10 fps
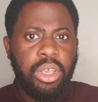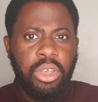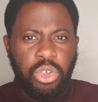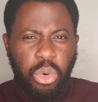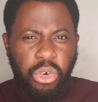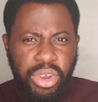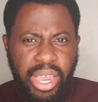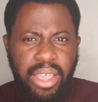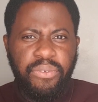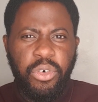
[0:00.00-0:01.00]
So
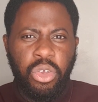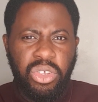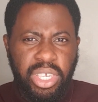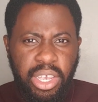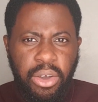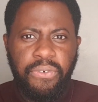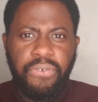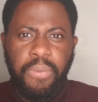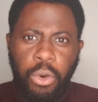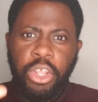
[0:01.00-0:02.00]
create for yourself
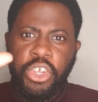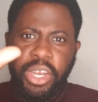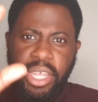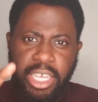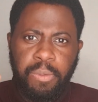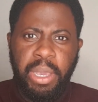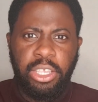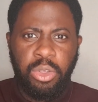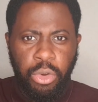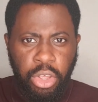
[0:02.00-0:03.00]
what the journey is based
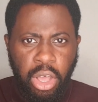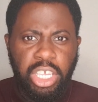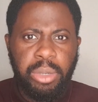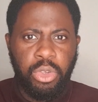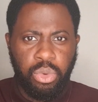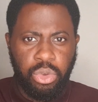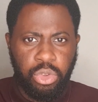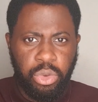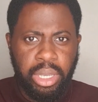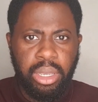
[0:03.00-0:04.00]
on what the customer is also
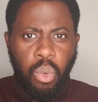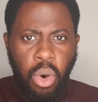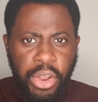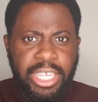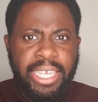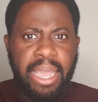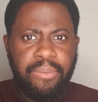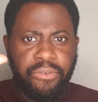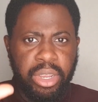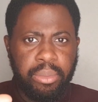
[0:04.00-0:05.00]
doing. What are the time
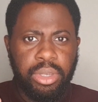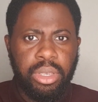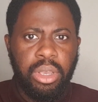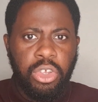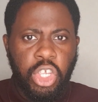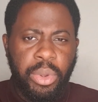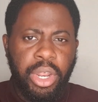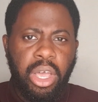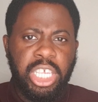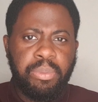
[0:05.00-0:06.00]
frames? So when a
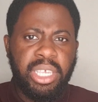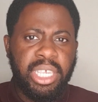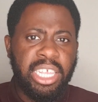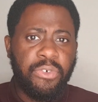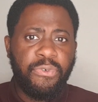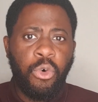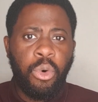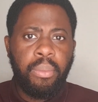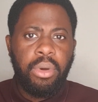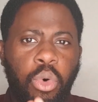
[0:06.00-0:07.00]
customer sends a
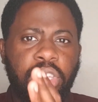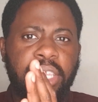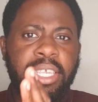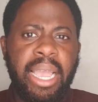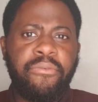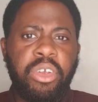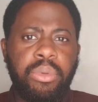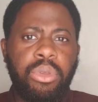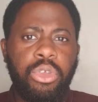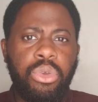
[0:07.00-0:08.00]
form, what's the time frame you
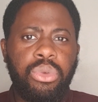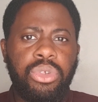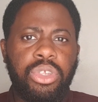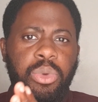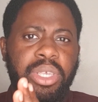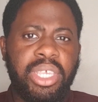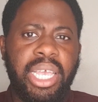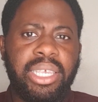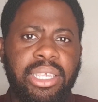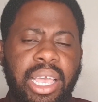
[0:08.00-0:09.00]
use to
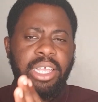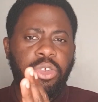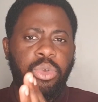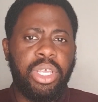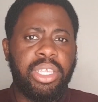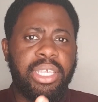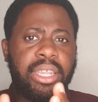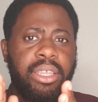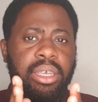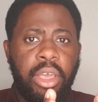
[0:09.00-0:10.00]
assess so you can
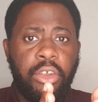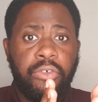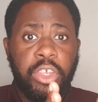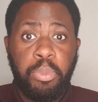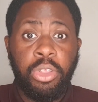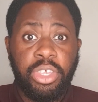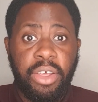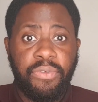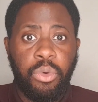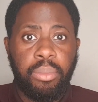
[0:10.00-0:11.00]
send a response to that
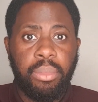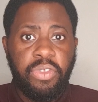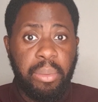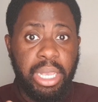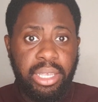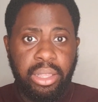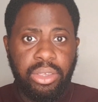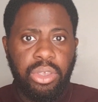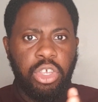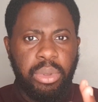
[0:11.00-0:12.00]
form? If that makes
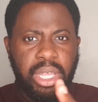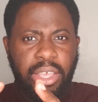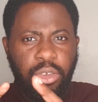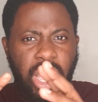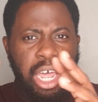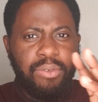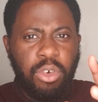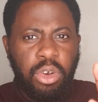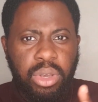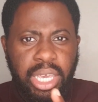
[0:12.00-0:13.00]
sense. So it's like you're kind
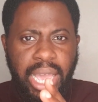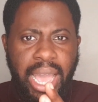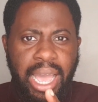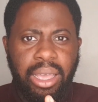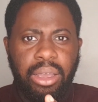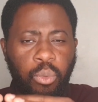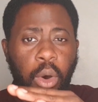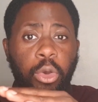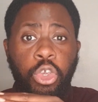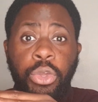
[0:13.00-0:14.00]
of looking at
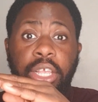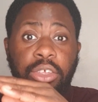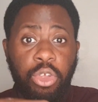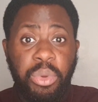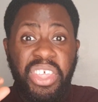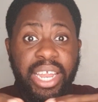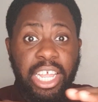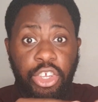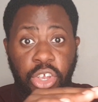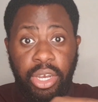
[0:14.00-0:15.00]
what you need to do within
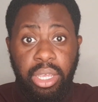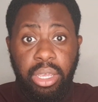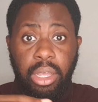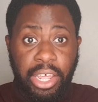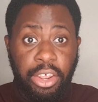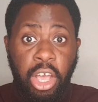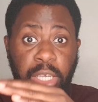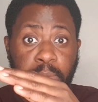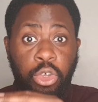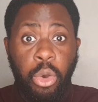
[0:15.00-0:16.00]
that journey that the
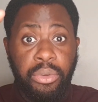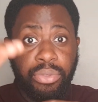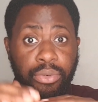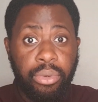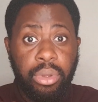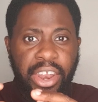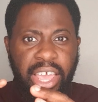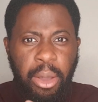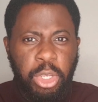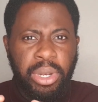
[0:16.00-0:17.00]
customer is going through, and it
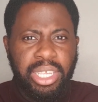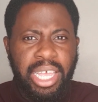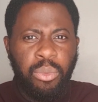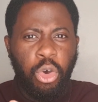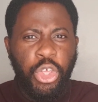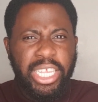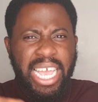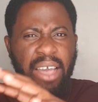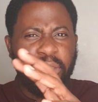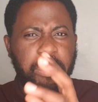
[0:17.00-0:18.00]
helps you understand what you need to
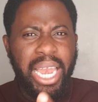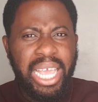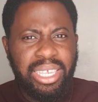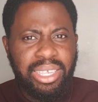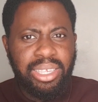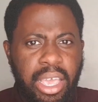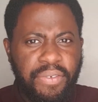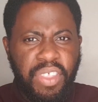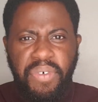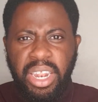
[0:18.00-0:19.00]
have in place. If
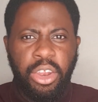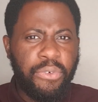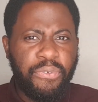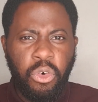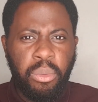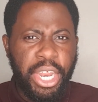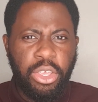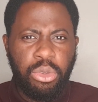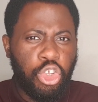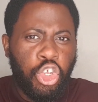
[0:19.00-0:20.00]
they're filling in a form and they
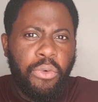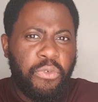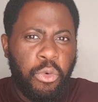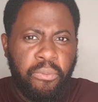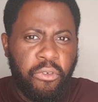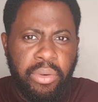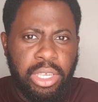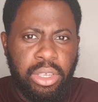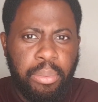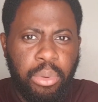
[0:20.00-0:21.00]
use JotForm, for
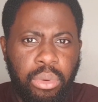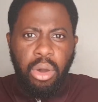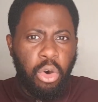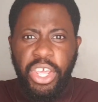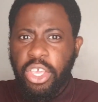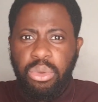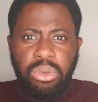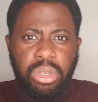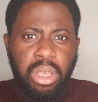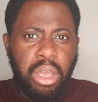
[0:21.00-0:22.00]
example, or they
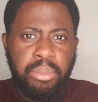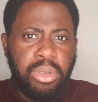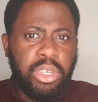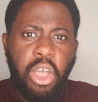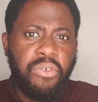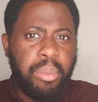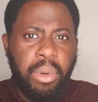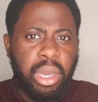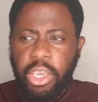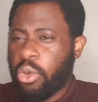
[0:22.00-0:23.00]
use
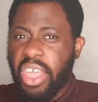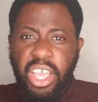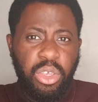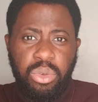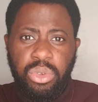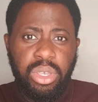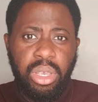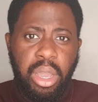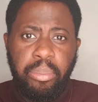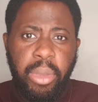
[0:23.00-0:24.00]
SurveyMonkey, or they use
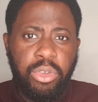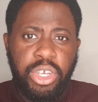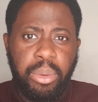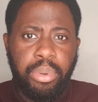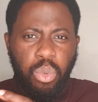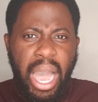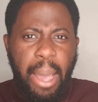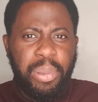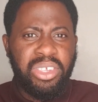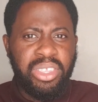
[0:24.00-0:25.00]
MailChimp, what
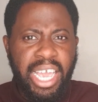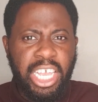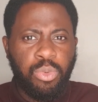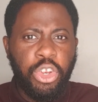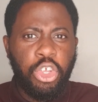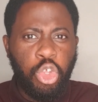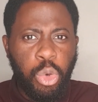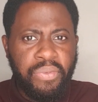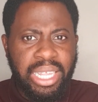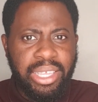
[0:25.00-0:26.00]
happens next? What do you do
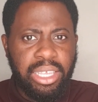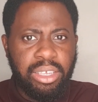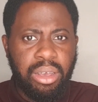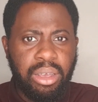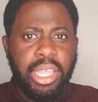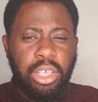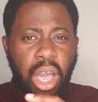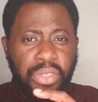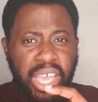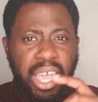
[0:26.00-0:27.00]
with that data? There's
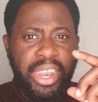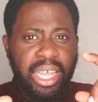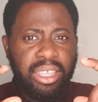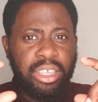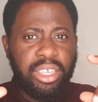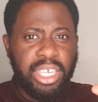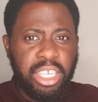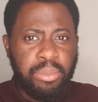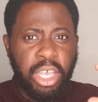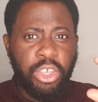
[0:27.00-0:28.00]
other connected
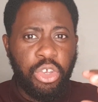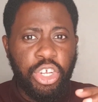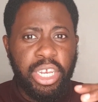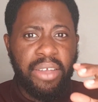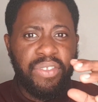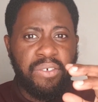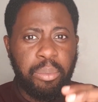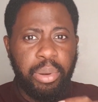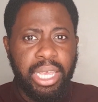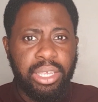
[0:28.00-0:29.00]
systems that you usually have to have in
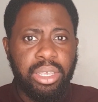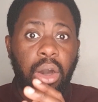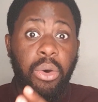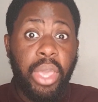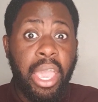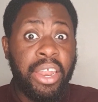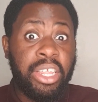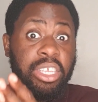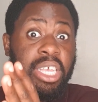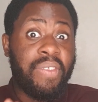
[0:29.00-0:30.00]
place. Okay, I need
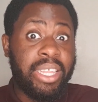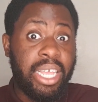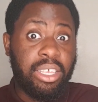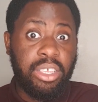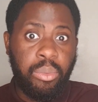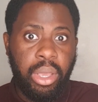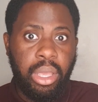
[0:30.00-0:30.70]
to save that data somewhere.